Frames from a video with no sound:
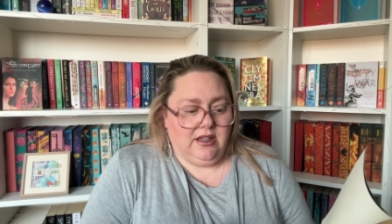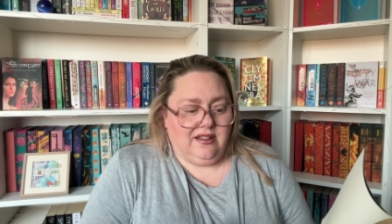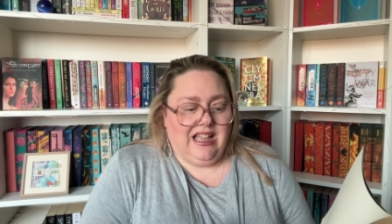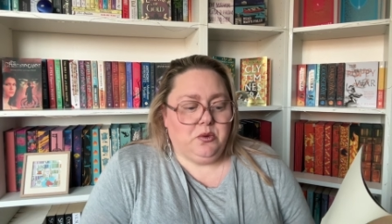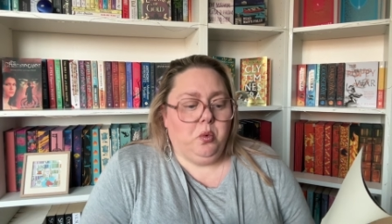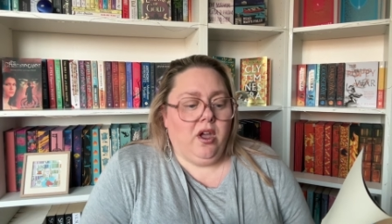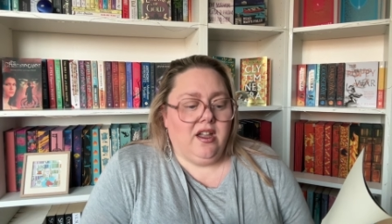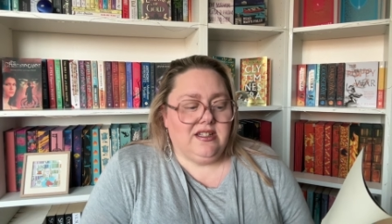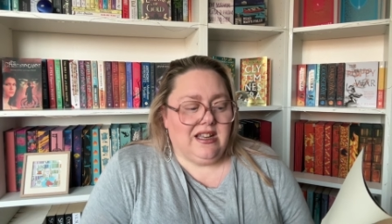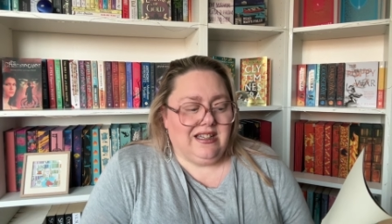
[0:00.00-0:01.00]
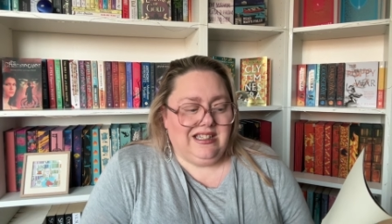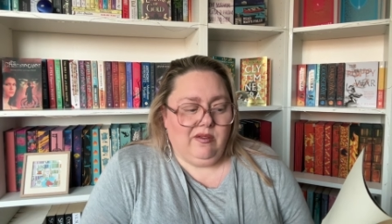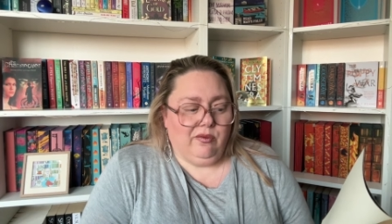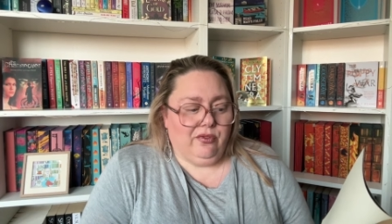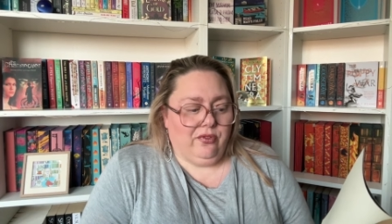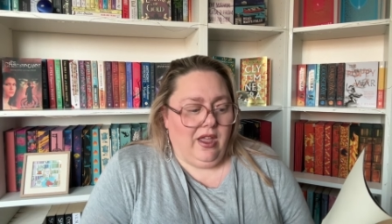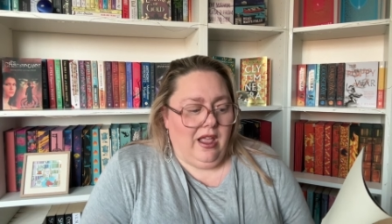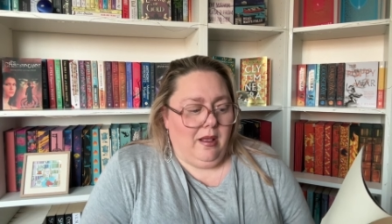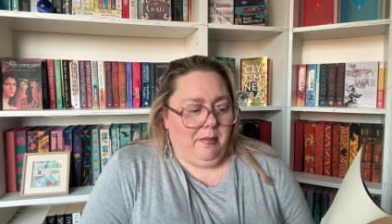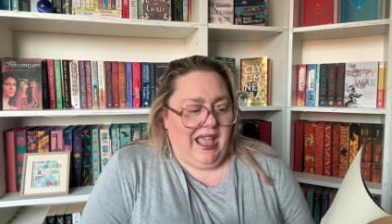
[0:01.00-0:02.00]
That word, nymph,
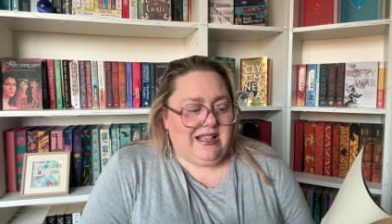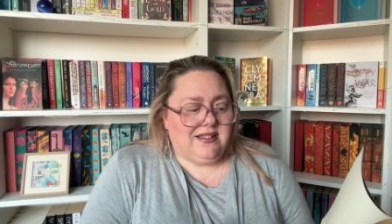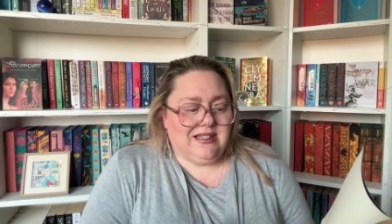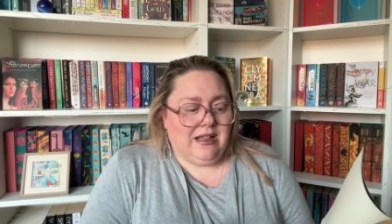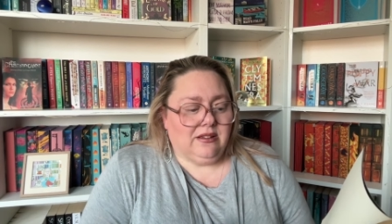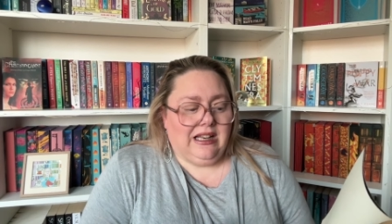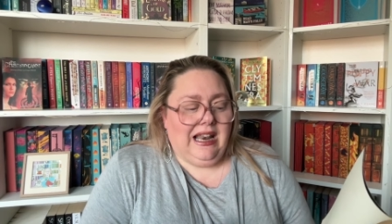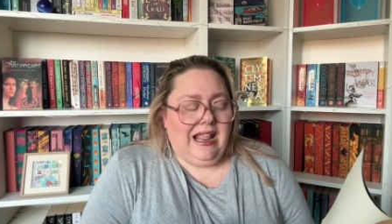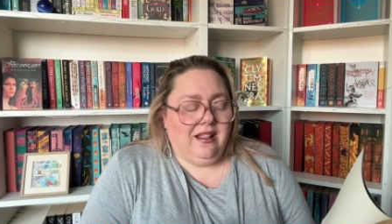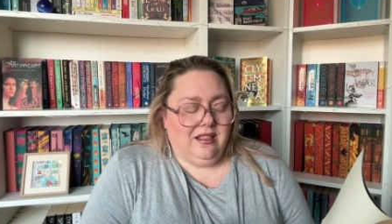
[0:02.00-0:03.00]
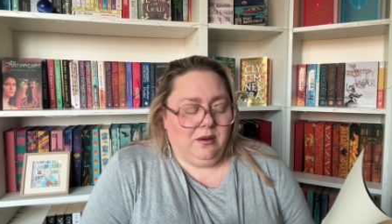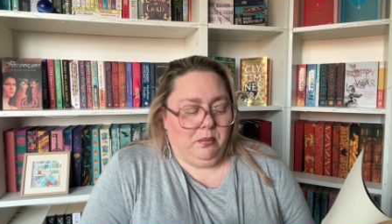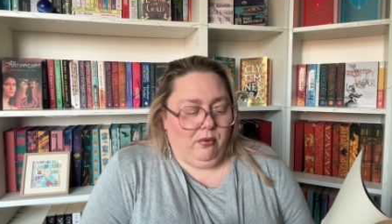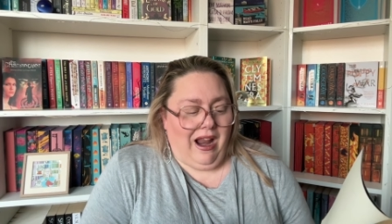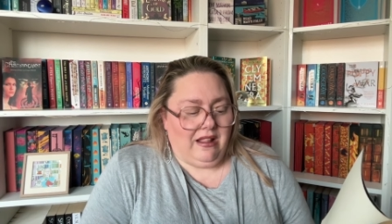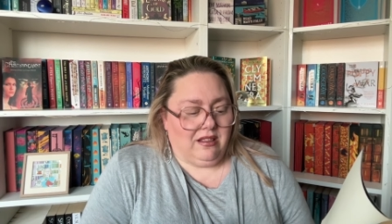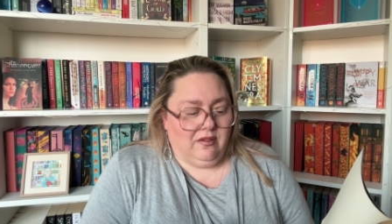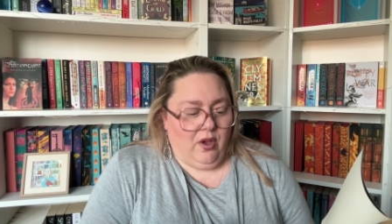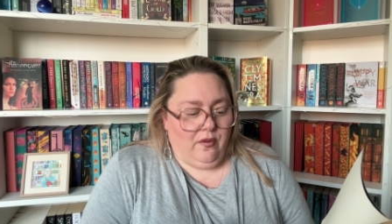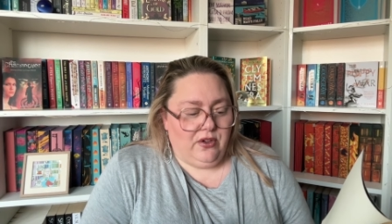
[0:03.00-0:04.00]
paced out the length and breadth
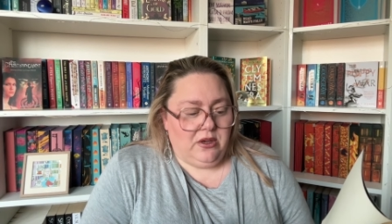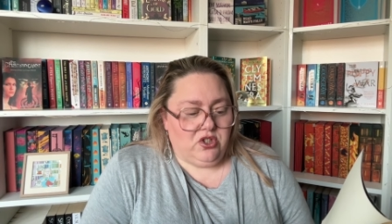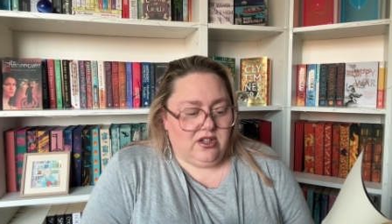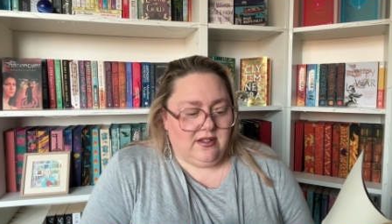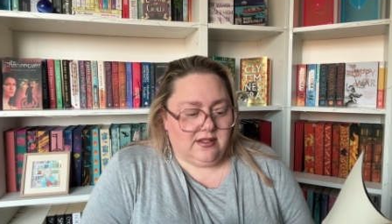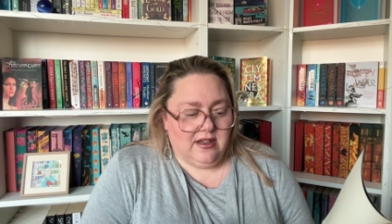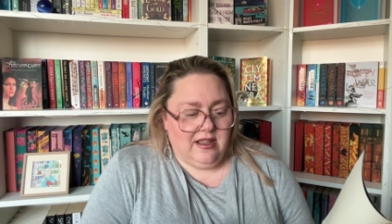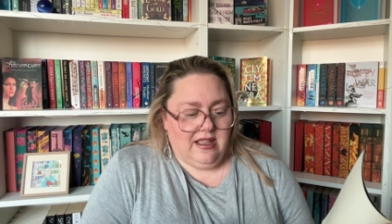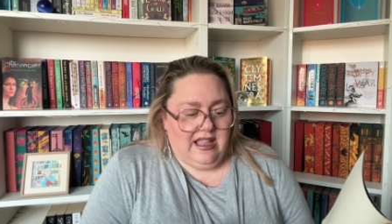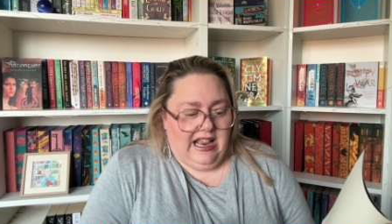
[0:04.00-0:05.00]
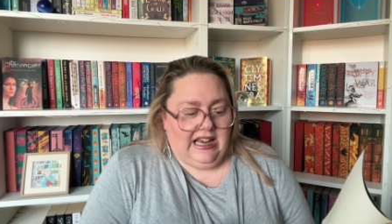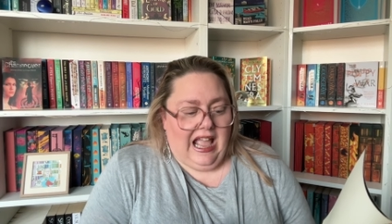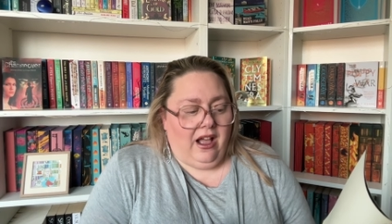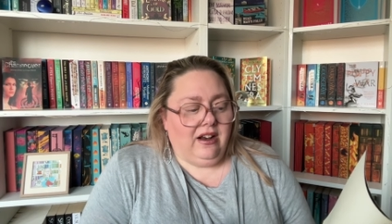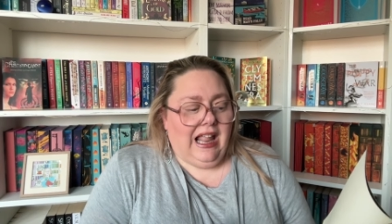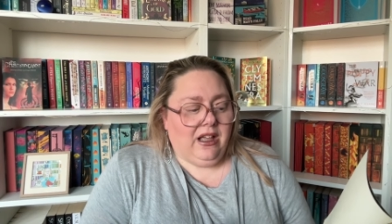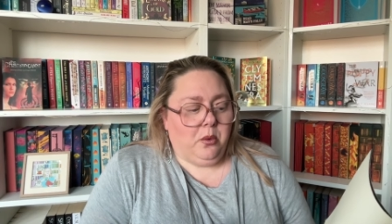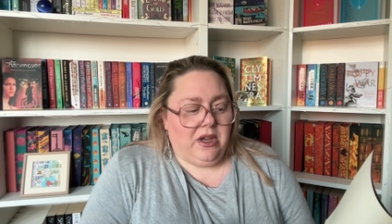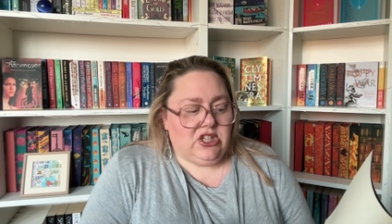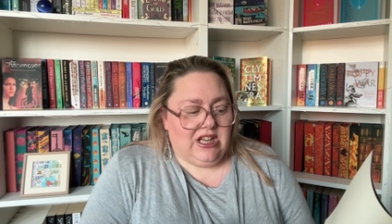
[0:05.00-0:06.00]
of our futures. In our
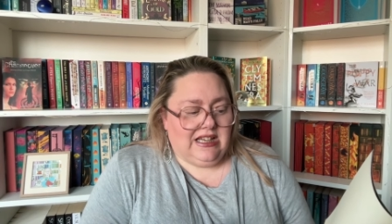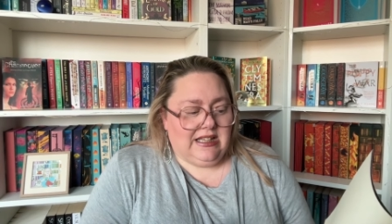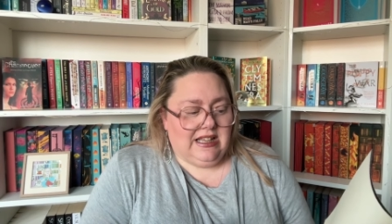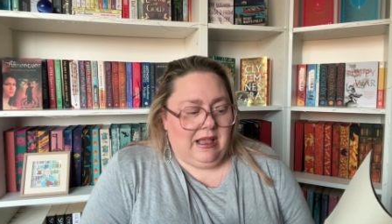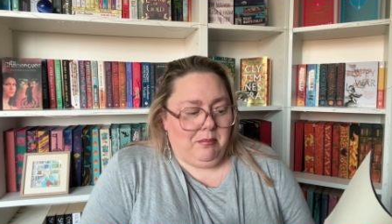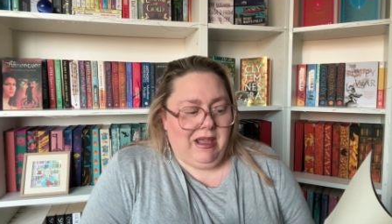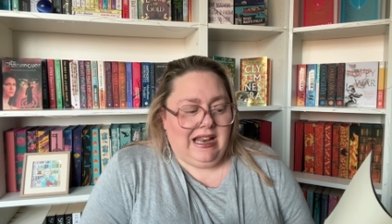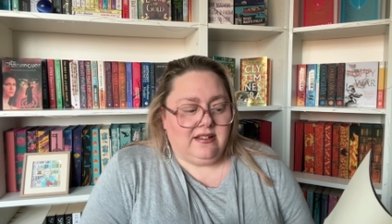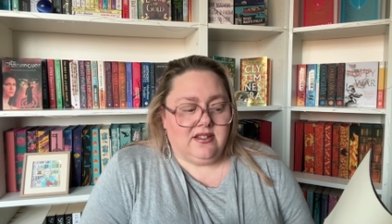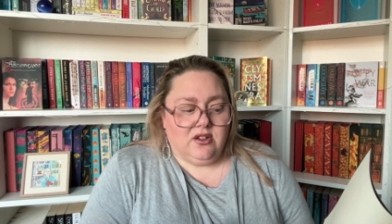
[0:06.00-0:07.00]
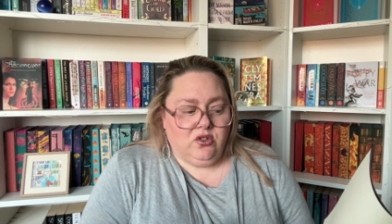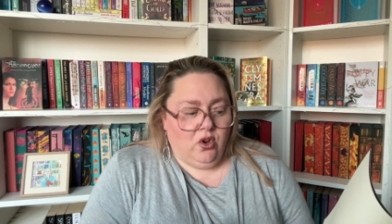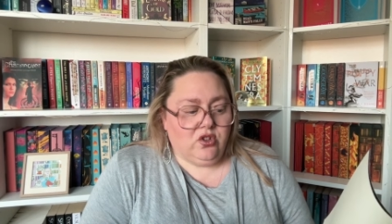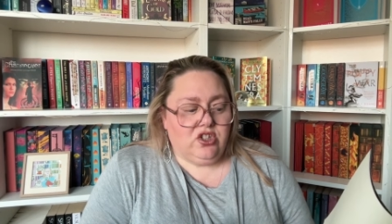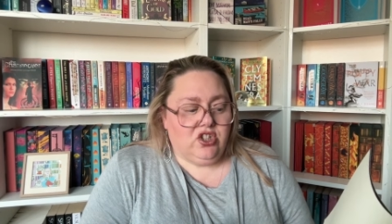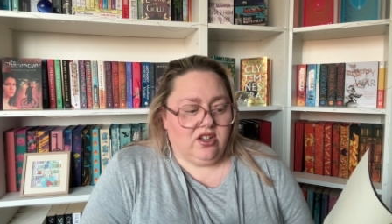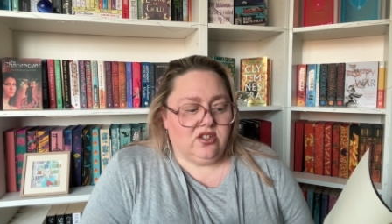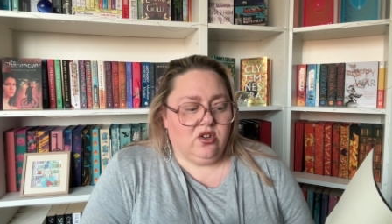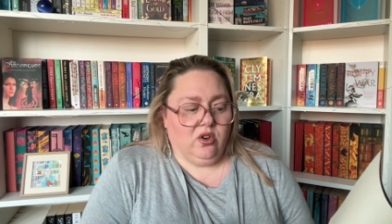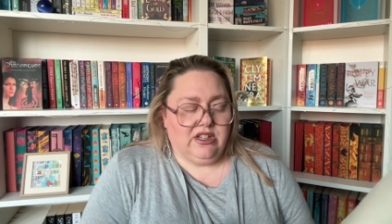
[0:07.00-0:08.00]
language, it, it means not
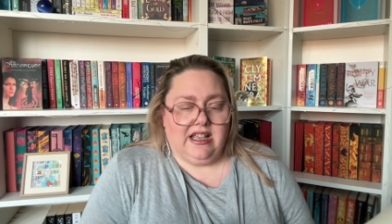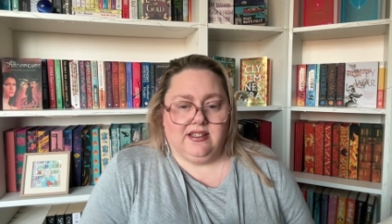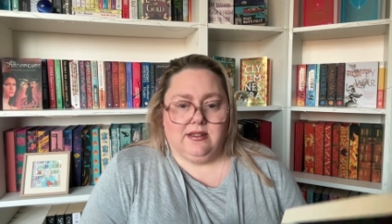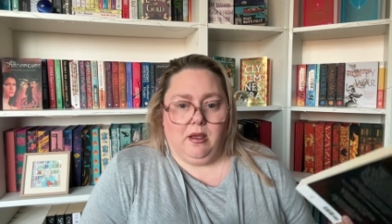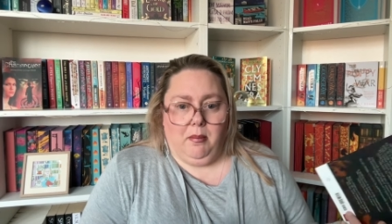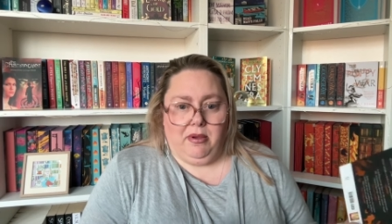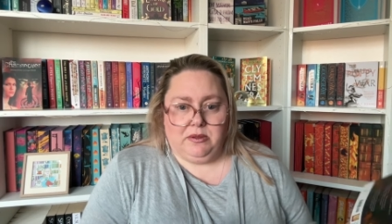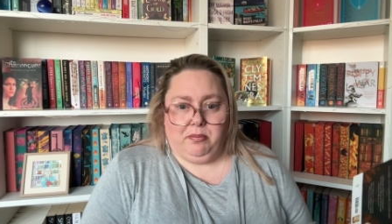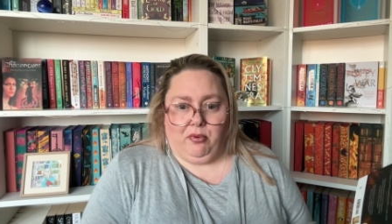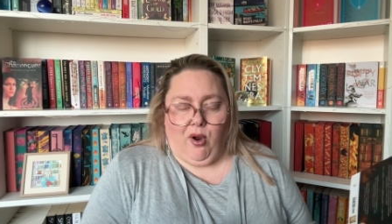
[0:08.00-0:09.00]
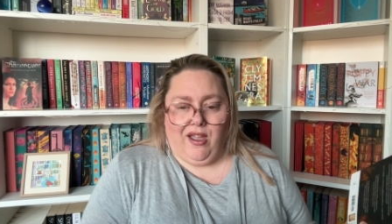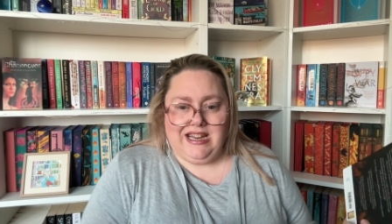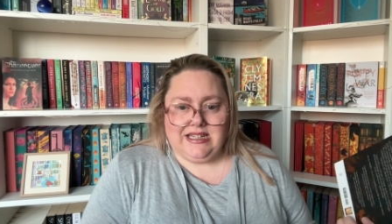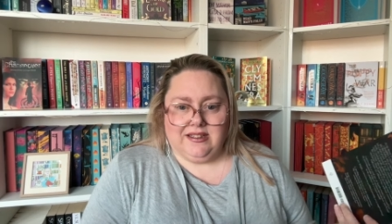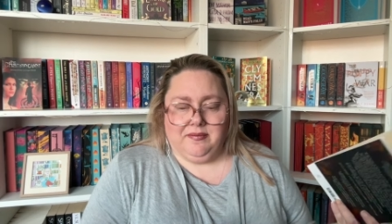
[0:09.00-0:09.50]
just goddess, but bride.